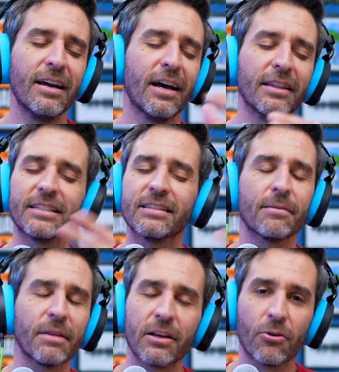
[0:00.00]
unless it's
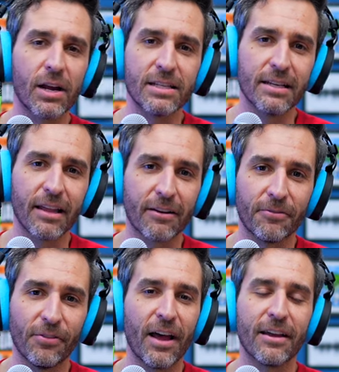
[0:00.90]
something crazy like a
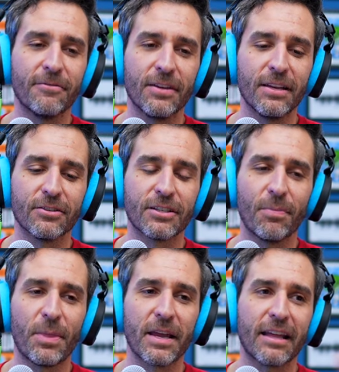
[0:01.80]
flying V or something,